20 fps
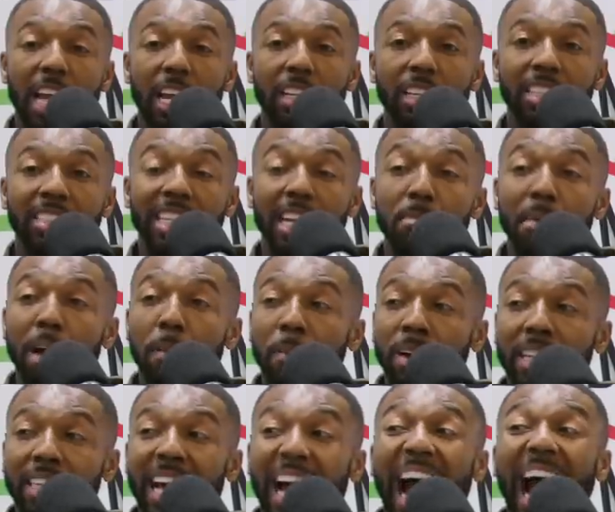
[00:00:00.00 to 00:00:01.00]
The same amount of
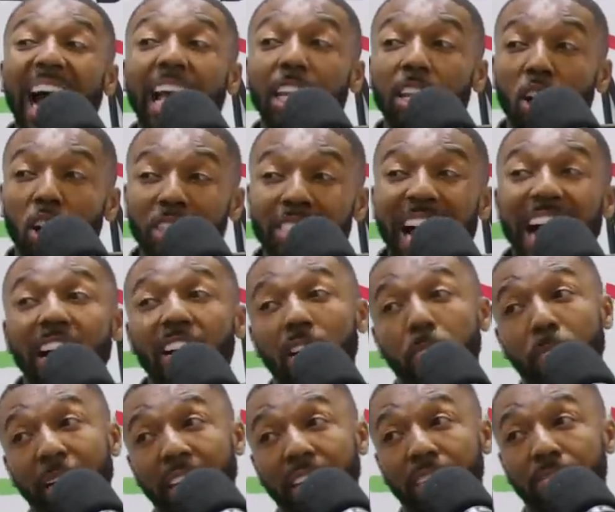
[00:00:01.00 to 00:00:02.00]
money that I lost, I could
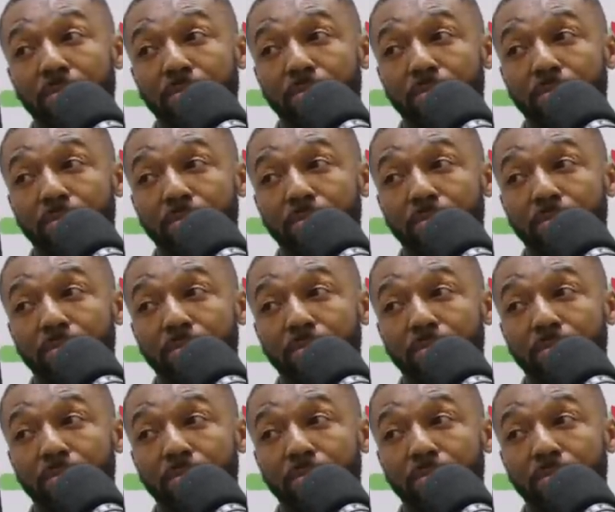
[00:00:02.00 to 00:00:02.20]
have made.